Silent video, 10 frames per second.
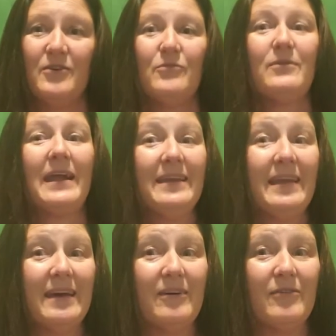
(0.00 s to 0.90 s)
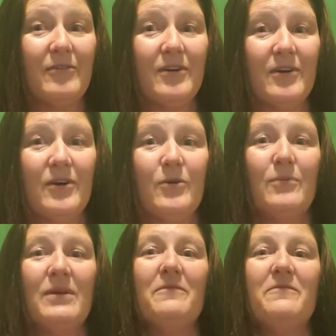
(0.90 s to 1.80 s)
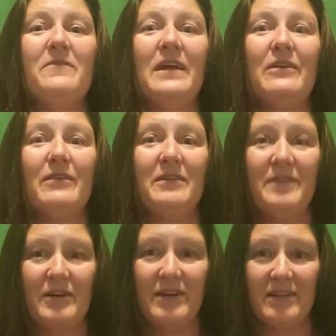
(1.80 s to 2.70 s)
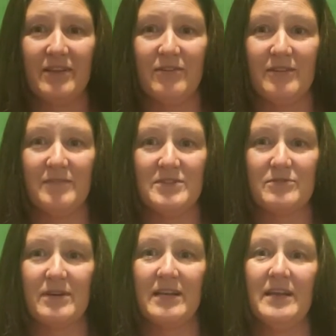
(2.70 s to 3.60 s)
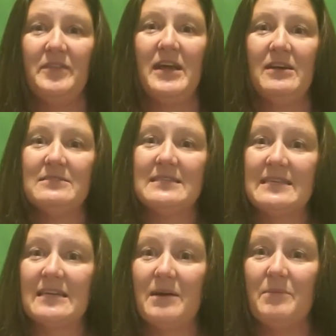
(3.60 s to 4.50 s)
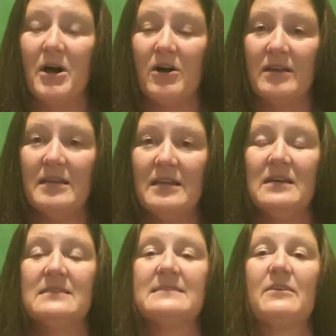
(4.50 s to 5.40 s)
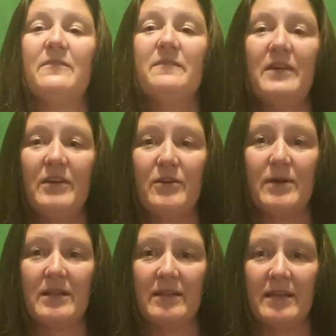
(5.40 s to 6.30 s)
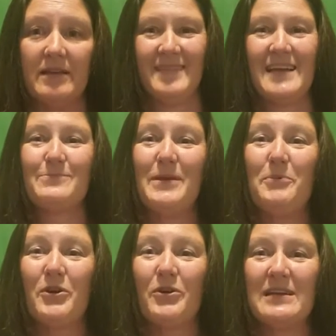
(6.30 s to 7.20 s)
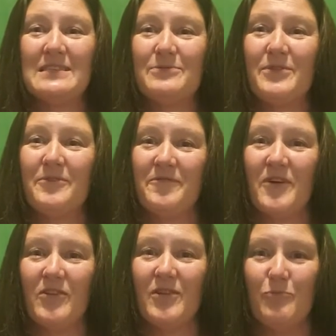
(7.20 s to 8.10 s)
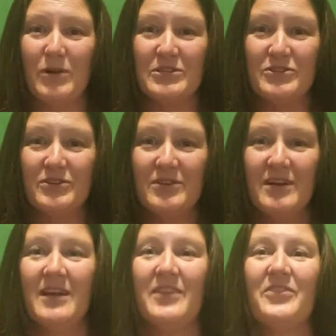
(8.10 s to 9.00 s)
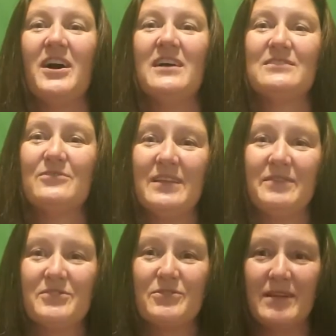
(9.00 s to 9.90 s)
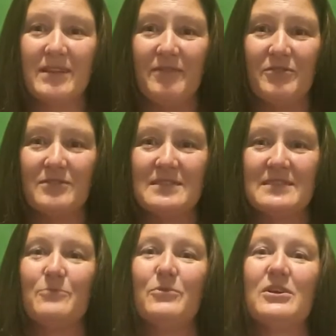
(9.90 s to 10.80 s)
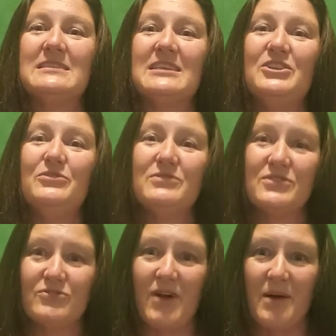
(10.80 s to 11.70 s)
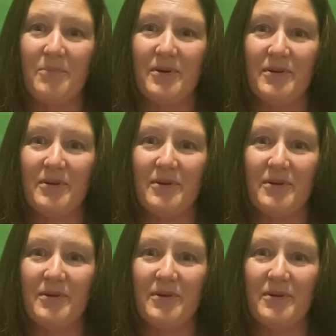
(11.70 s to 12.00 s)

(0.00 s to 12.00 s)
Right now, we have very, very little inventory, and the houses that come on sell very quickly. As we progress through the fall and winter, the unsold inventory levels will continue to drop.